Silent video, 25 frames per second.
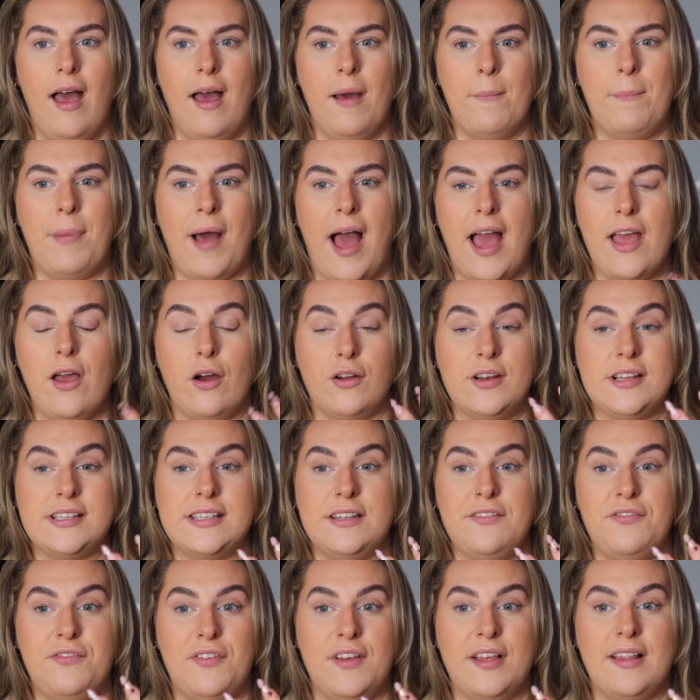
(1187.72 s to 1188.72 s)
But I
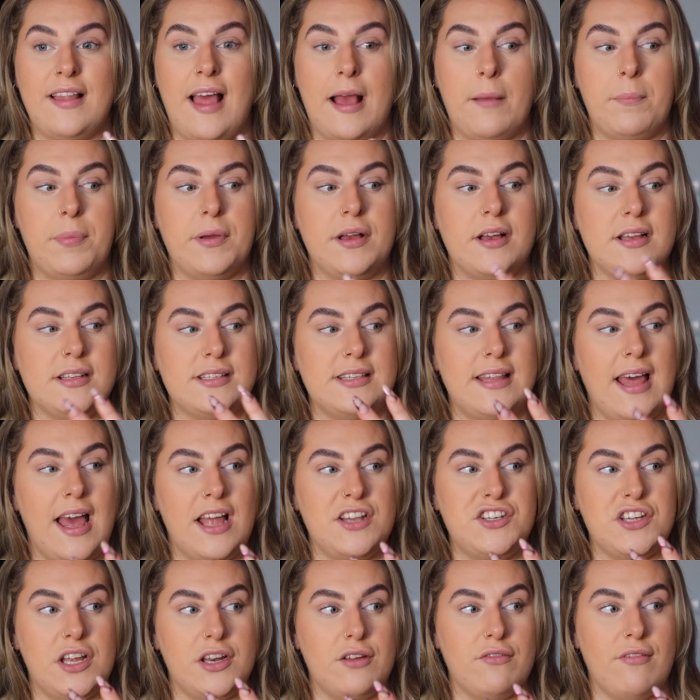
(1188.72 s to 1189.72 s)
honestly feel like because their
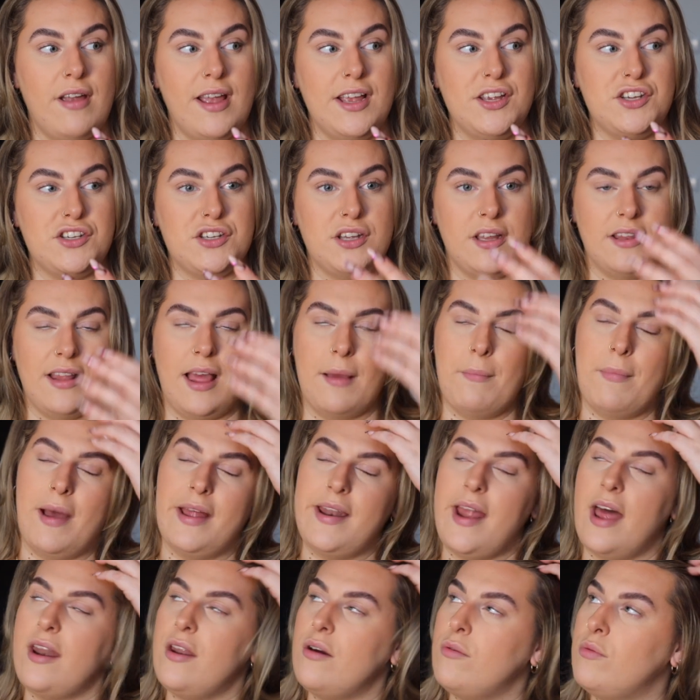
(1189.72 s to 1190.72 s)
generation, like my
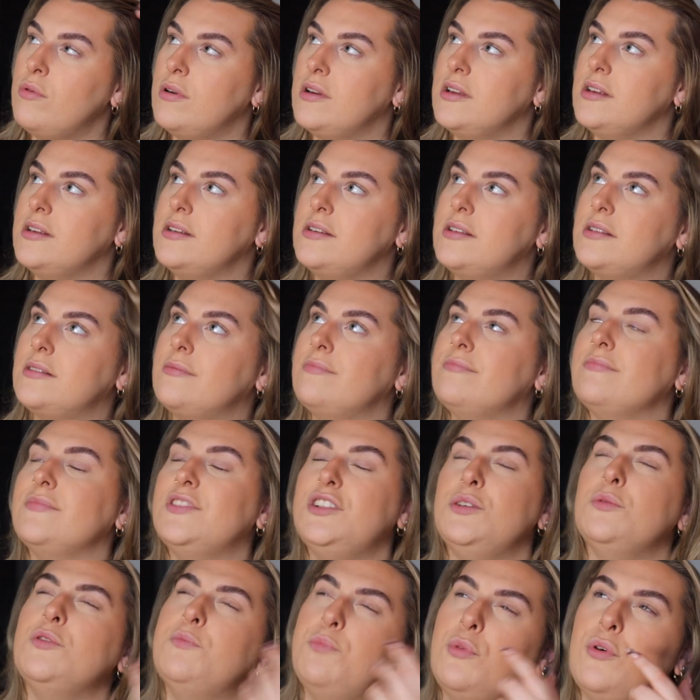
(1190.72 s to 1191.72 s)
nana was,
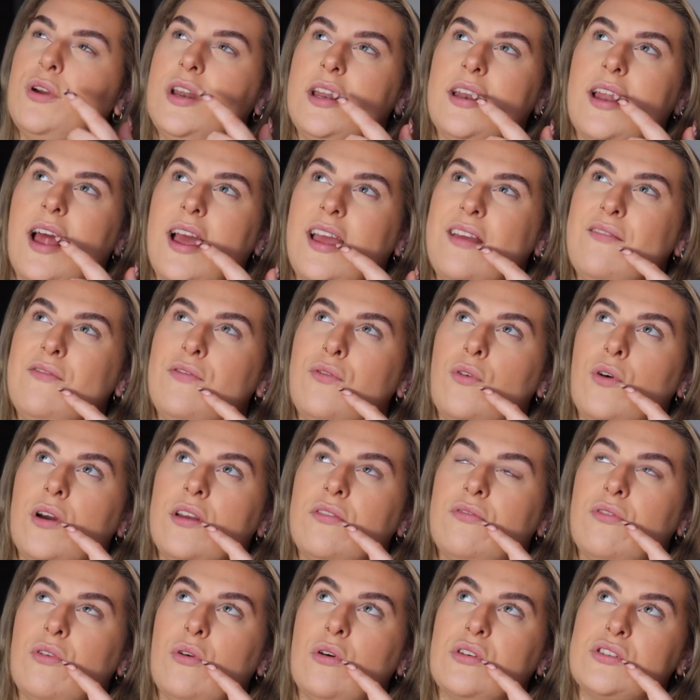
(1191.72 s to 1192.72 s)
she was born in
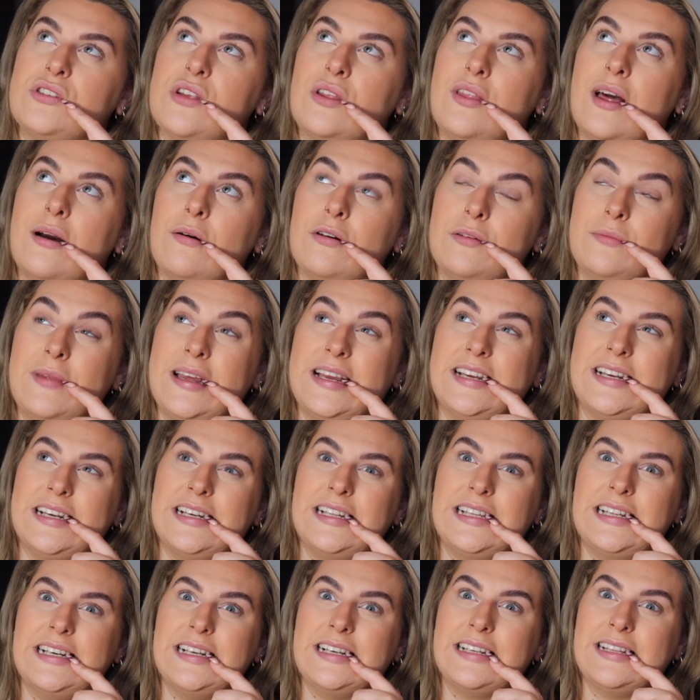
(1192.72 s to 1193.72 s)
1944, so that would make
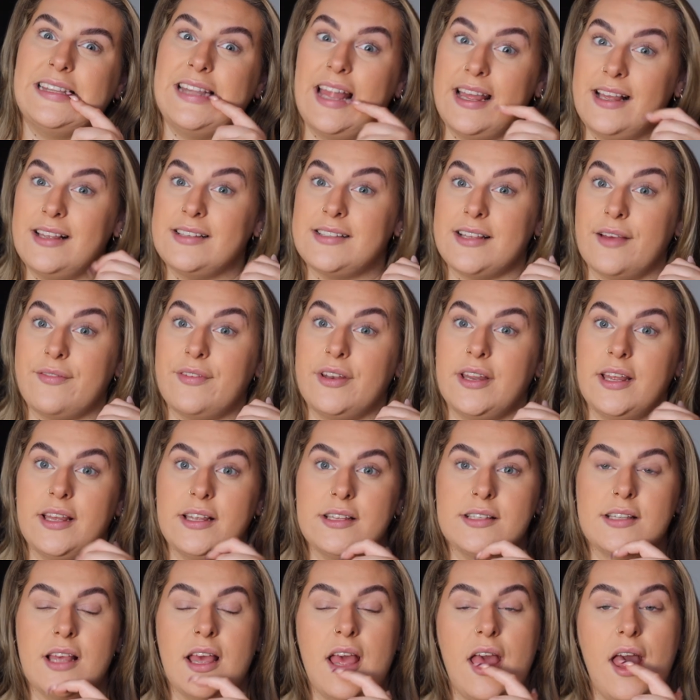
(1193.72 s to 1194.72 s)
her like late
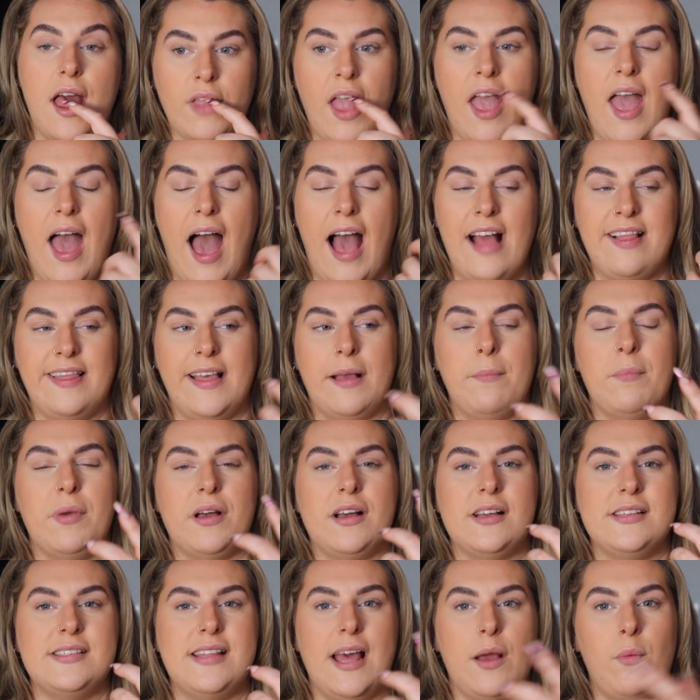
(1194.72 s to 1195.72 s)
70s. I think
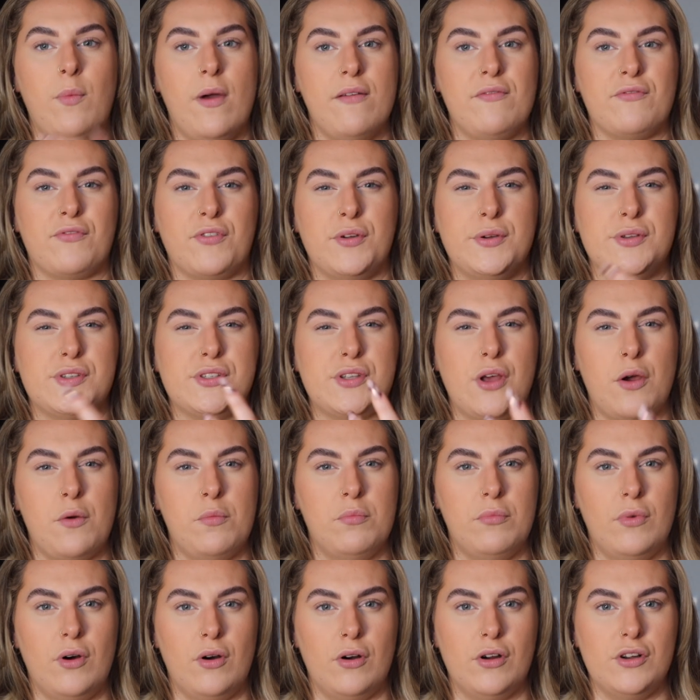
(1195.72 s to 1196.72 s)
because they went through so
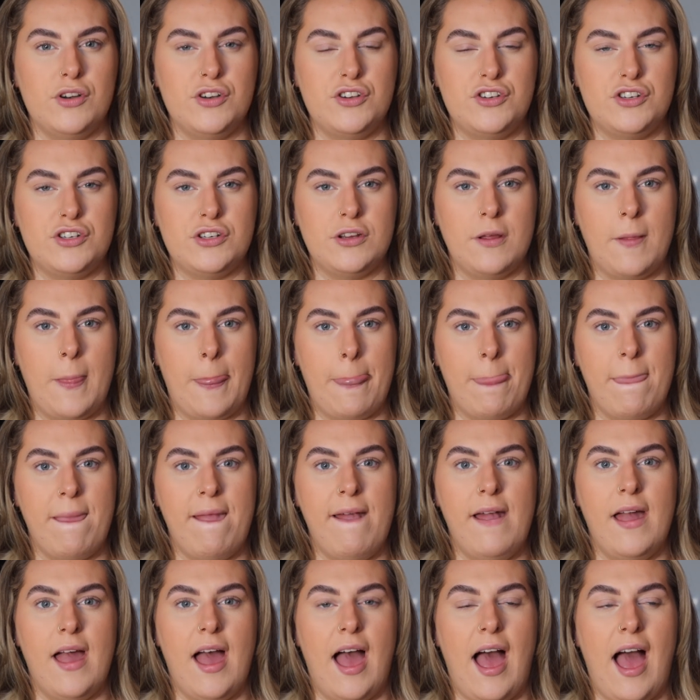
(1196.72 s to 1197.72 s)
much
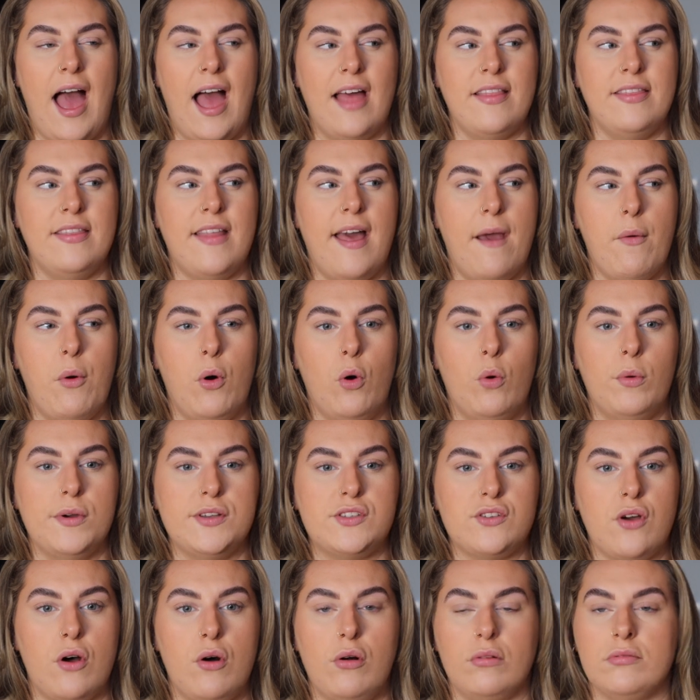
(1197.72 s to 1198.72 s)
and they were
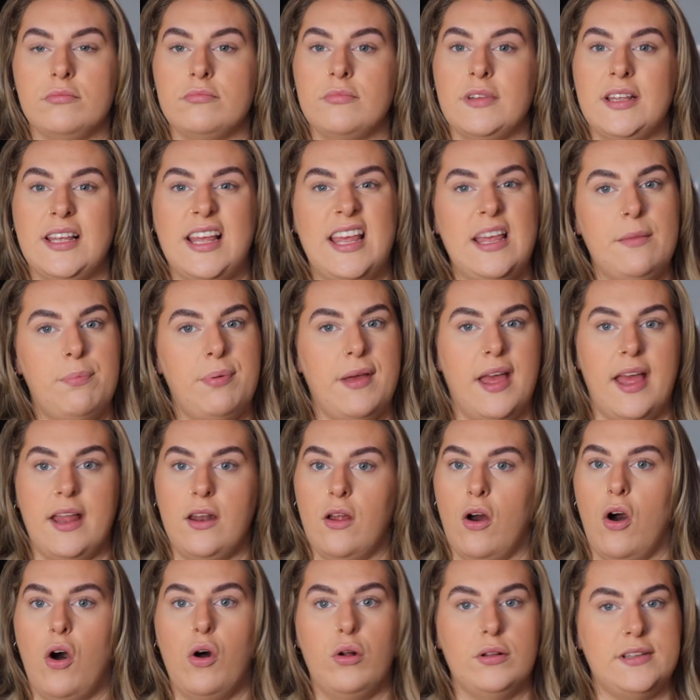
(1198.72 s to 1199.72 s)
always told, keep it in,
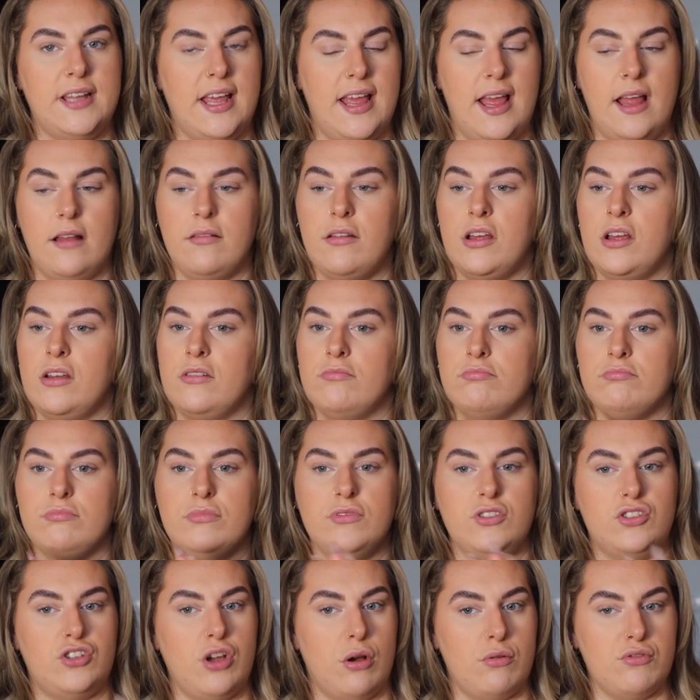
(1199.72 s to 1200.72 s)
hold it in,
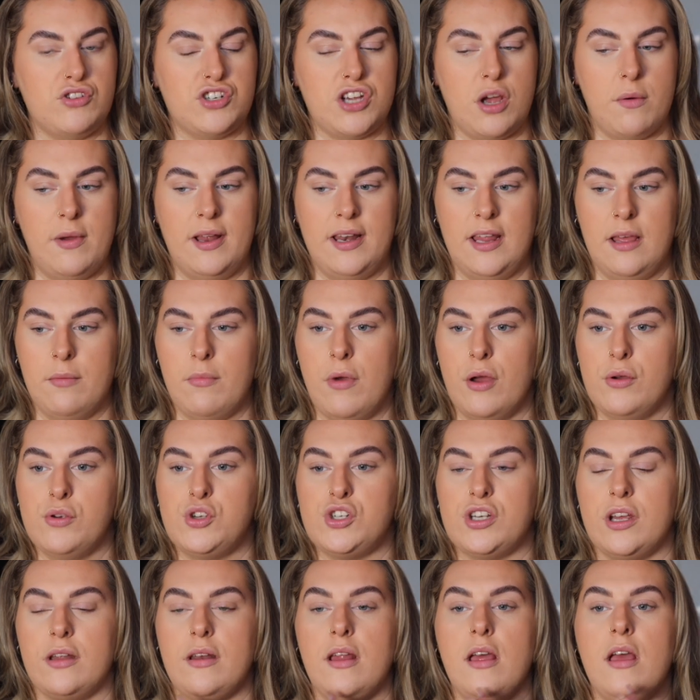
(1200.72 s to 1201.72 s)
don't show any
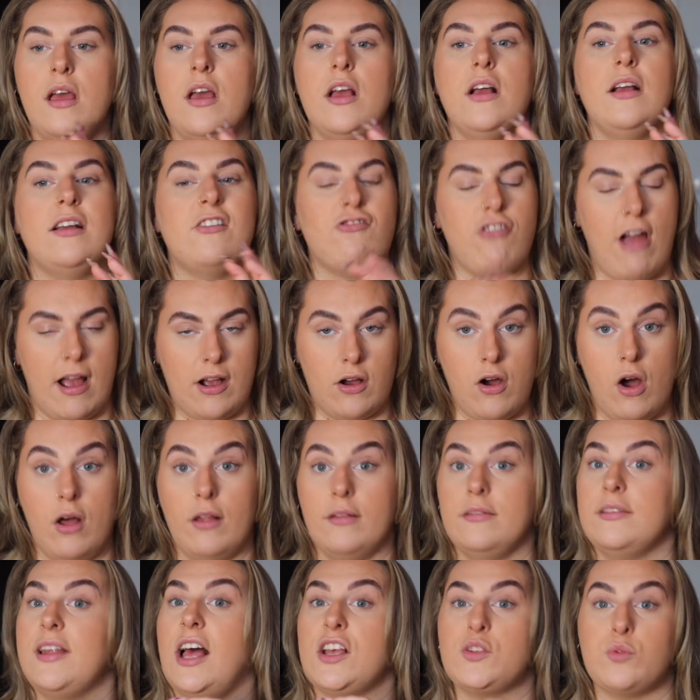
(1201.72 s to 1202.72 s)
emotion, crack
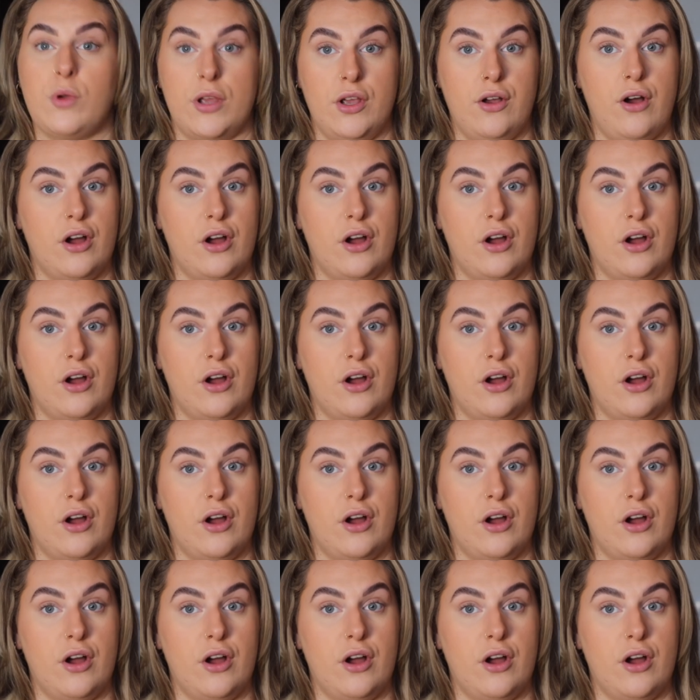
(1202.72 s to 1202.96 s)
on. That's what you